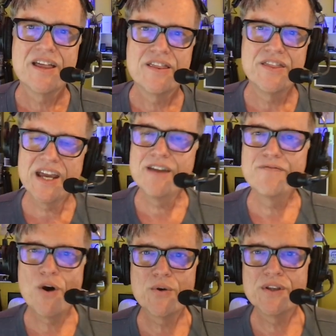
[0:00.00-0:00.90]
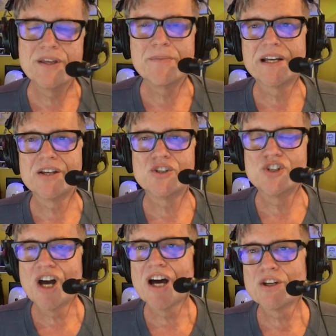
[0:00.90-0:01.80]
They voted that because
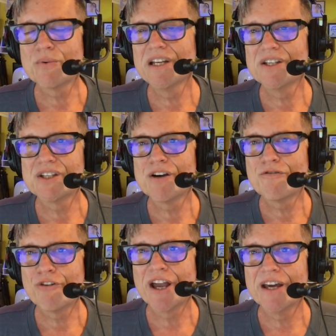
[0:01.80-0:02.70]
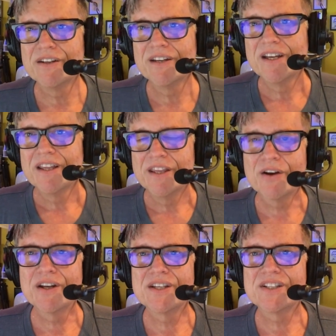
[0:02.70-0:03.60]
John Green is their friend,
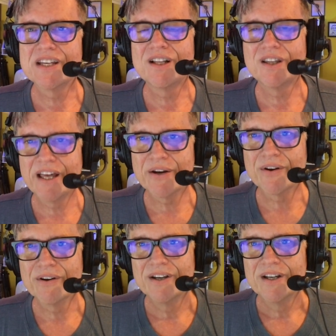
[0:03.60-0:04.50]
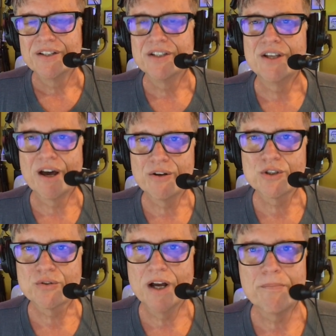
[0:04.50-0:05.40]
they're going to send a letter to
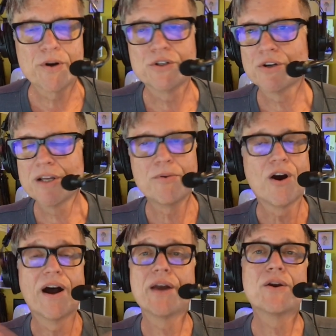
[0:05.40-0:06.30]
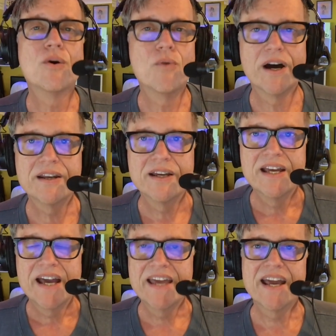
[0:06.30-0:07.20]
Donald Trump or Attorney Barr, I don't know what,
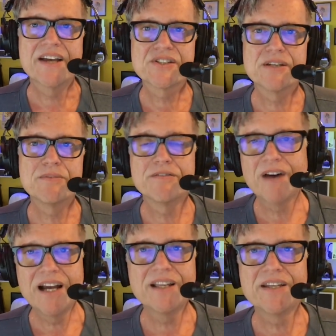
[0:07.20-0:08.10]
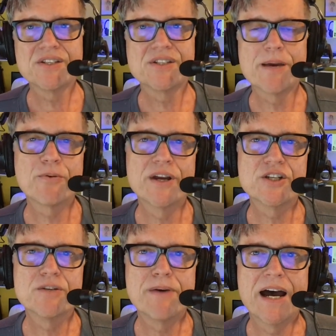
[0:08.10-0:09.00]
and ask him to violate the
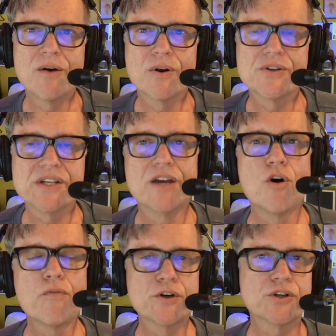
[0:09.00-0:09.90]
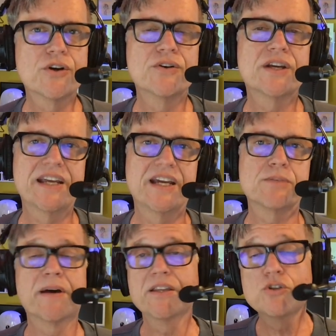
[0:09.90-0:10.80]
separation of powers and overturn a
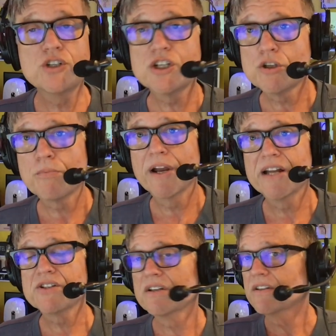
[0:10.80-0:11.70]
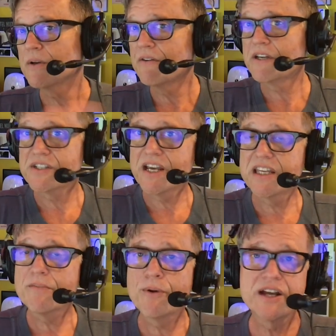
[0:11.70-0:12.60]
case by the judicial branch. You have the
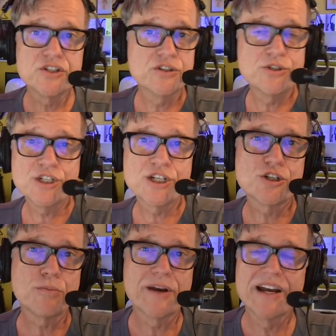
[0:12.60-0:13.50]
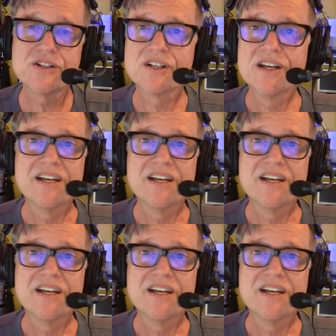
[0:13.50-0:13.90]
executive branch and the judicial branch.